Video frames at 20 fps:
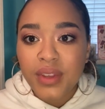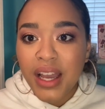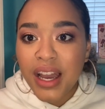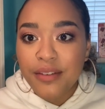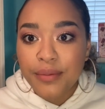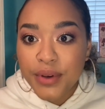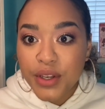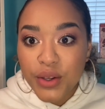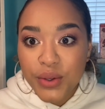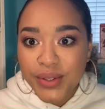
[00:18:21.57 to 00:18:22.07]

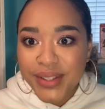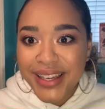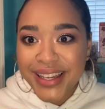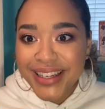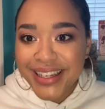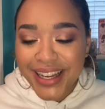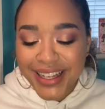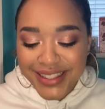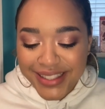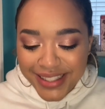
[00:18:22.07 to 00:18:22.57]
I've been using
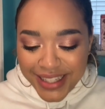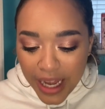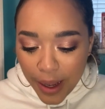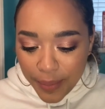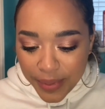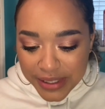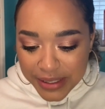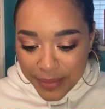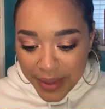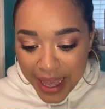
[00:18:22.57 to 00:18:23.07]
it
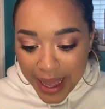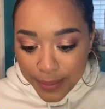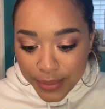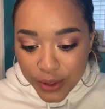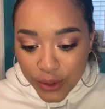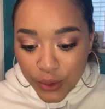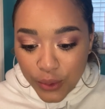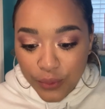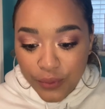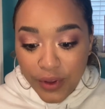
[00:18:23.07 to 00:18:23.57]
nonstop. It's my
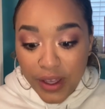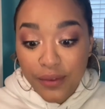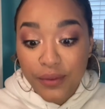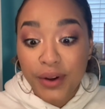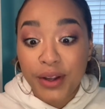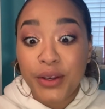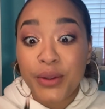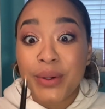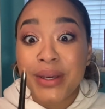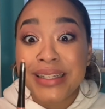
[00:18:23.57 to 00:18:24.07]
absolute
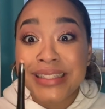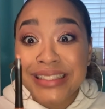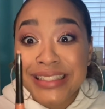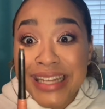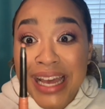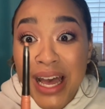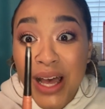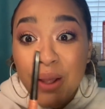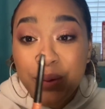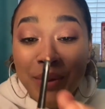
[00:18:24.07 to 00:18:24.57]
favorite, and you can
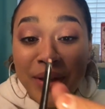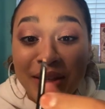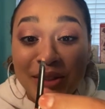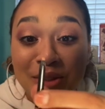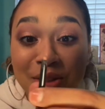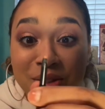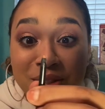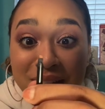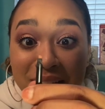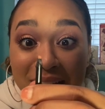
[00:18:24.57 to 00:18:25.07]
tell
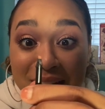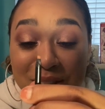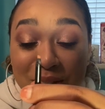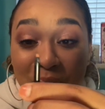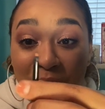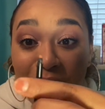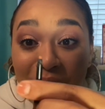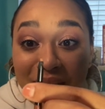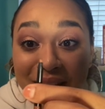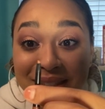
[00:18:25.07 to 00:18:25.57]
because that's
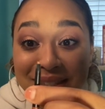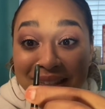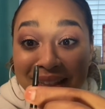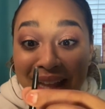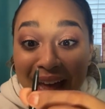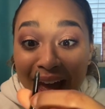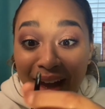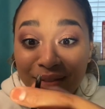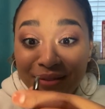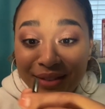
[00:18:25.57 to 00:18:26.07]
all that's
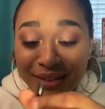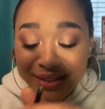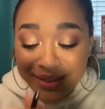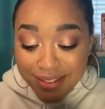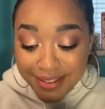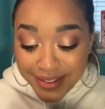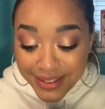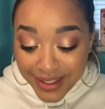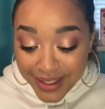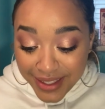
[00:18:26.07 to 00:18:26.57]
left.
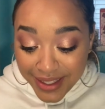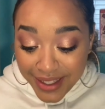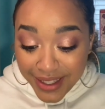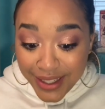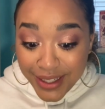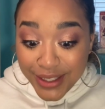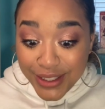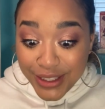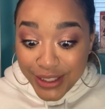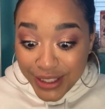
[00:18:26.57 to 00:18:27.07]

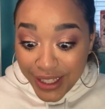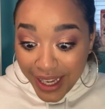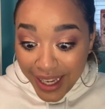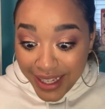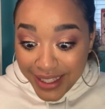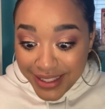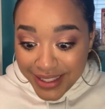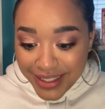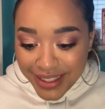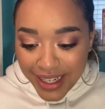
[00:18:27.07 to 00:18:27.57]

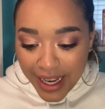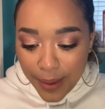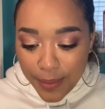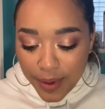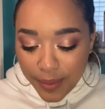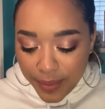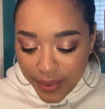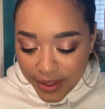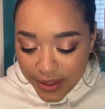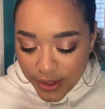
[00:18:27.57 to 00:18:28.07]
Sheesh. I'm
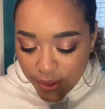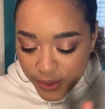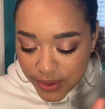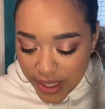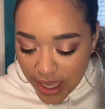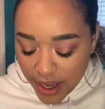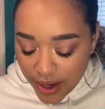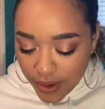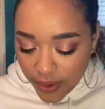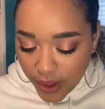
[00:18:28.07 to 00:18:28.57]
going to be so
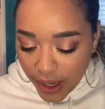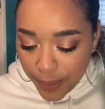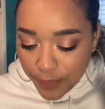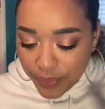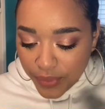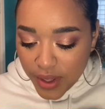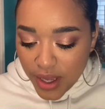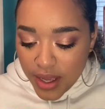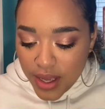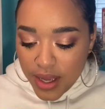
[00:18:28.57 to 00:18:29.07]
sad. Okay.
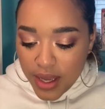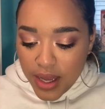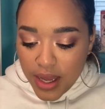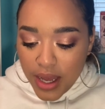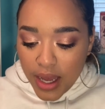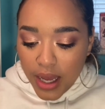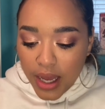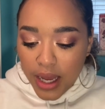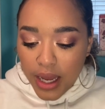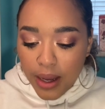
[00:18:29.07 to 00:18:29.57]

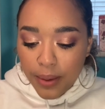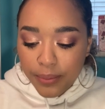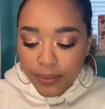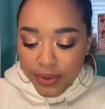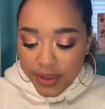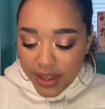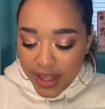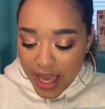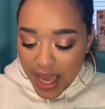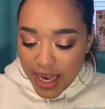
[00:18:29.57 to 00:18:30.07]

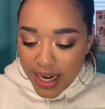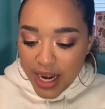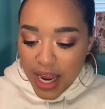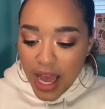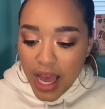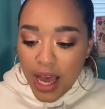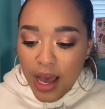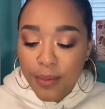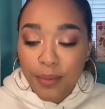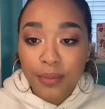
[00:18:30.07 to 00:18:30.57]

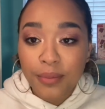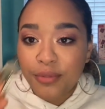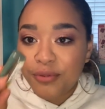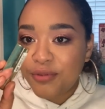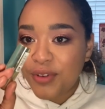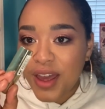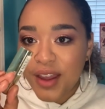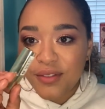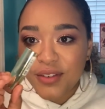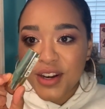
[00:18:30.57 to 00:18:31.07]

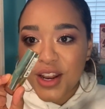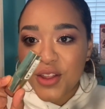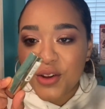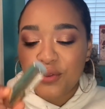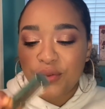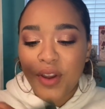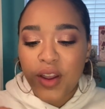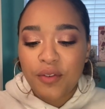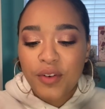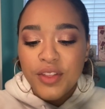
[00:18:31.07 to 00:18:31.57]
Another
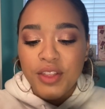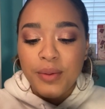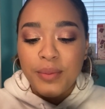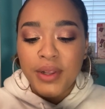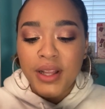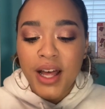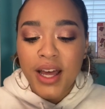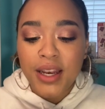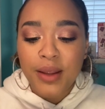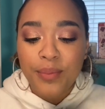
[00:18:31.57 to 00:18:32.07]
favorite, the
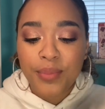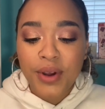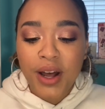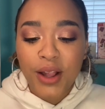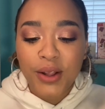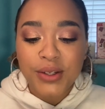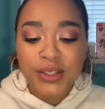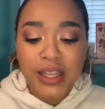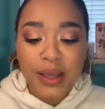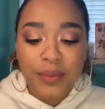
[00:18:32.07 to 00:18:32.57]
Milani
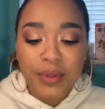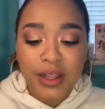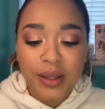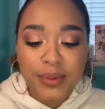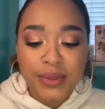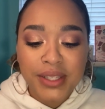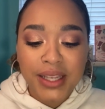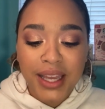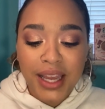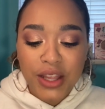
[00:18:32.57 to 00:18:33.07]
Color Statement
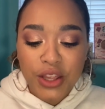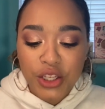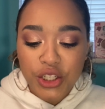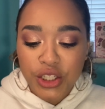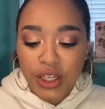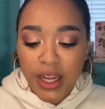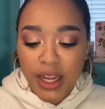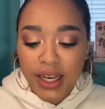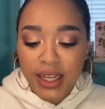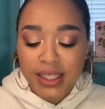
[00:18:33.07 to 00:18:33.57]
Lipstick in the
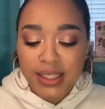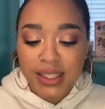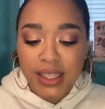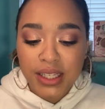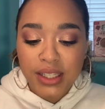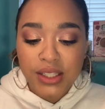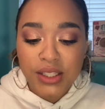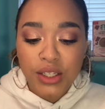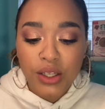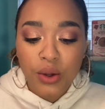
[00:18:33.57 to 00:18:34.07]
shade
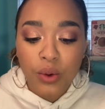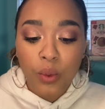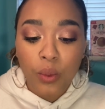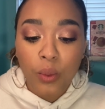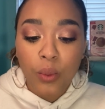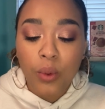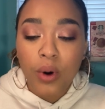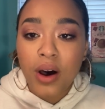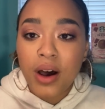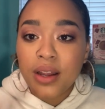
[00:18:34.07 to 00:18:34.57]

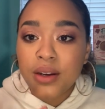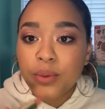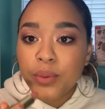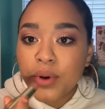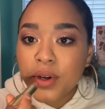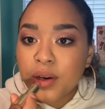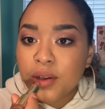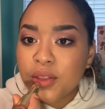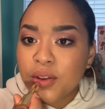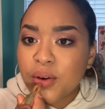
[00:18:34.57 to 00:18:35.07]
61.
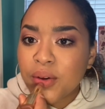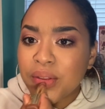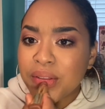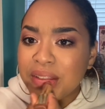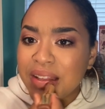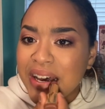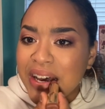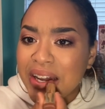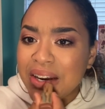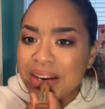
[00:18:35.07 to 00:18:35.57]
We're going to throw
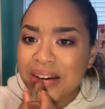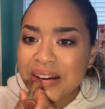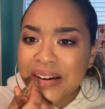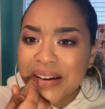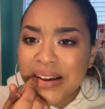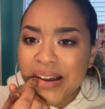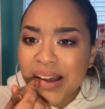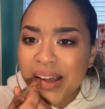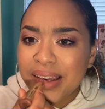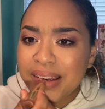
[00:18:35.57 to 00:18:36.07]
that
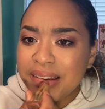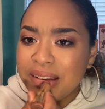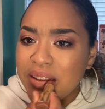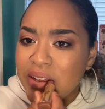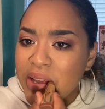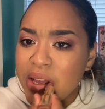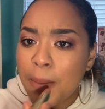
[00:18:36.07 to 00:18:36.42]
on.